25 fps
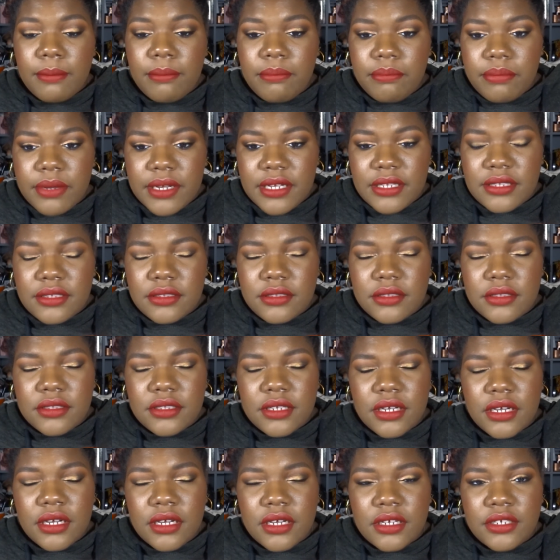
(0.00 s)
but
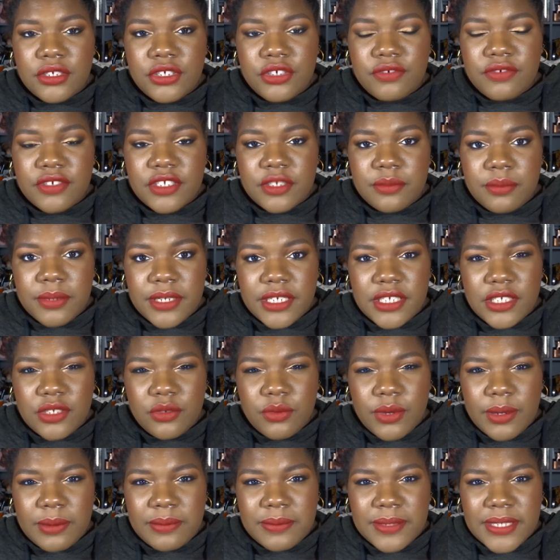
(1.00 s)
the Juvia's Place
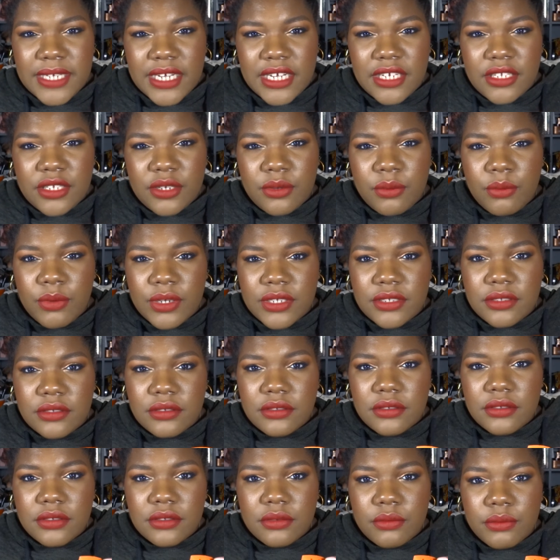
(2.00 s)
website
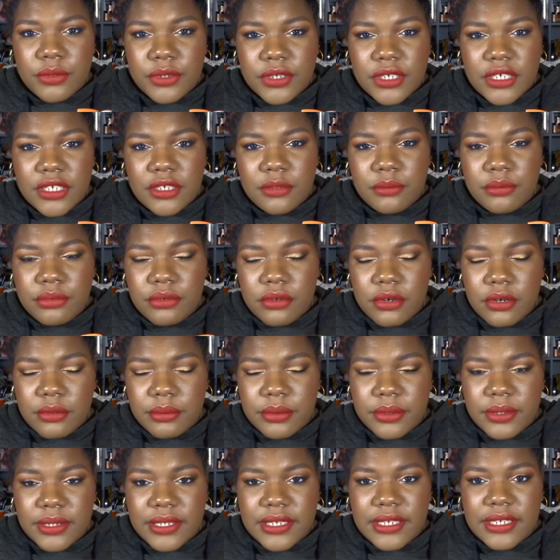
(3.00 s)
wasn't working
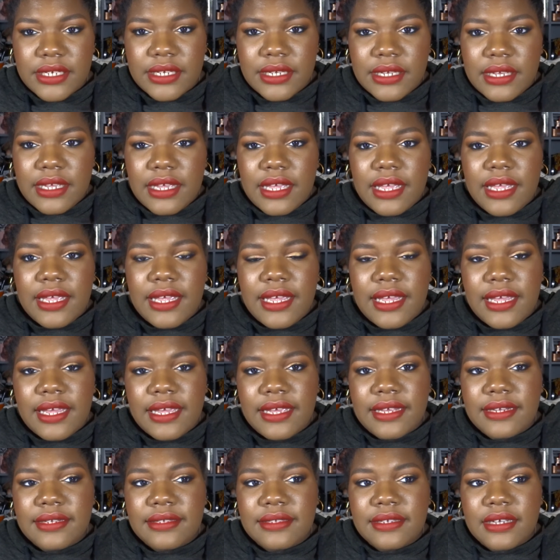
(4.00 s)
properly,
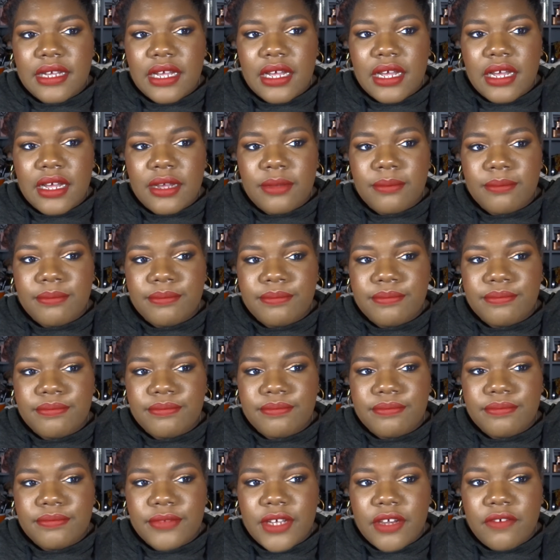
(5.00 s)
and
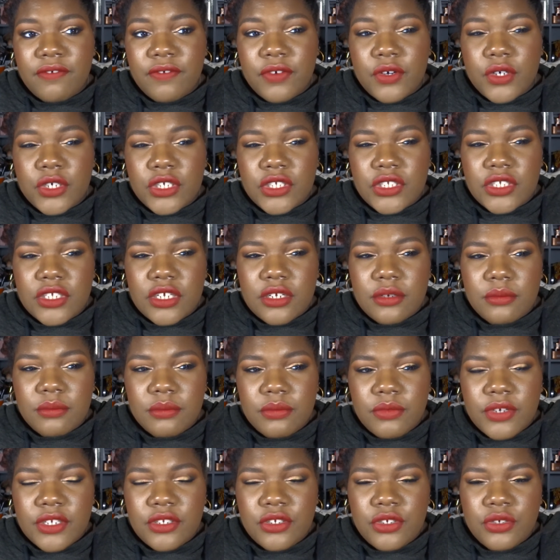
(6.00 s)
for some,
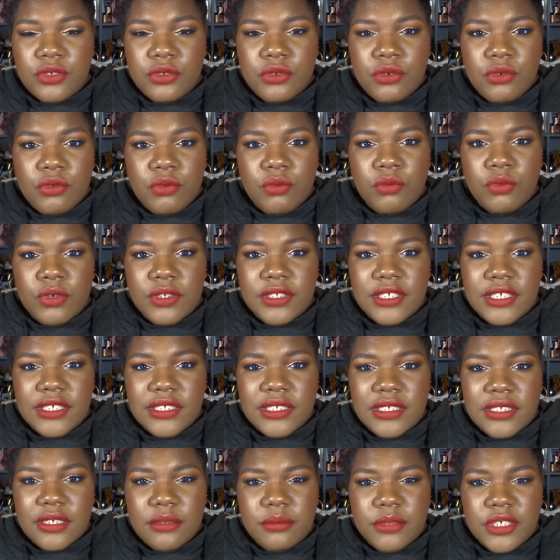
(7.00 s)
when you wanted
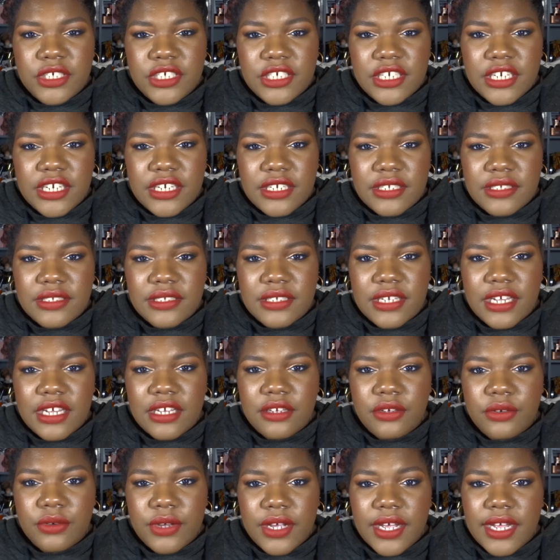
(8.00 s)
some shades
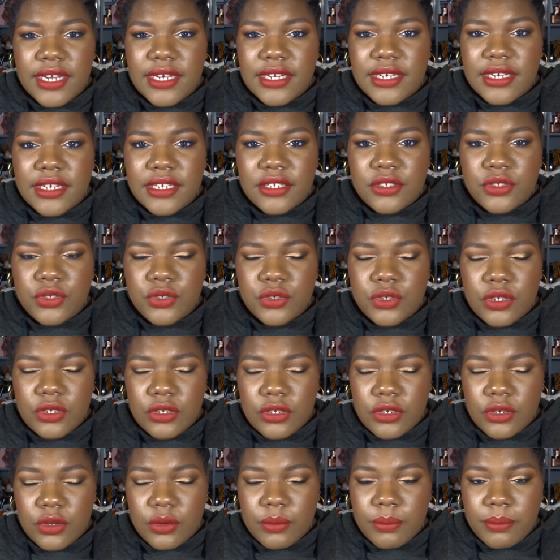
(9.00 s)
and you added it to
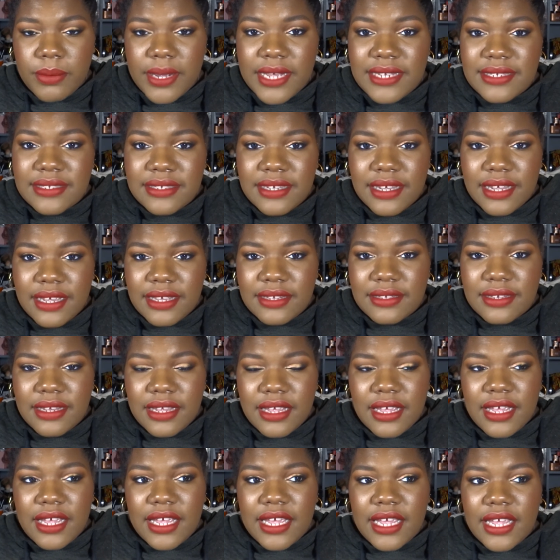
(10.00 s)
your basket,
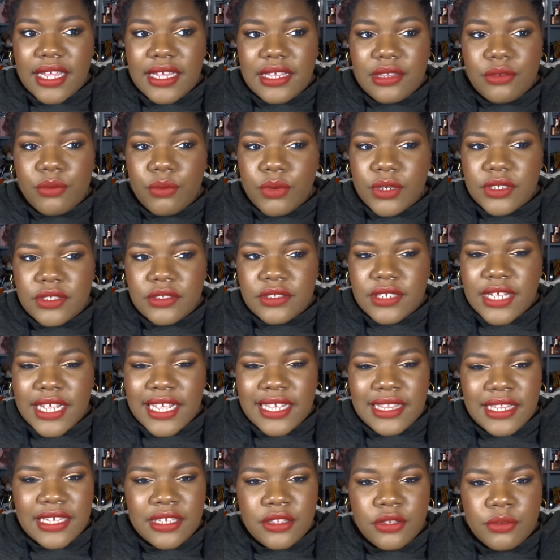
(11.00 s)
it wasn't
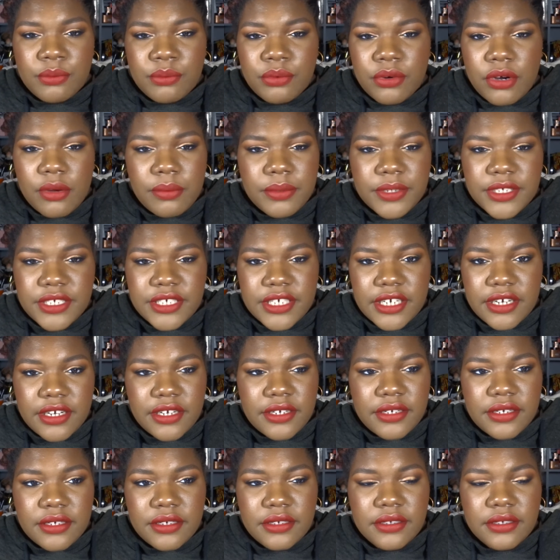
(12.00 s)
adding the proper shade.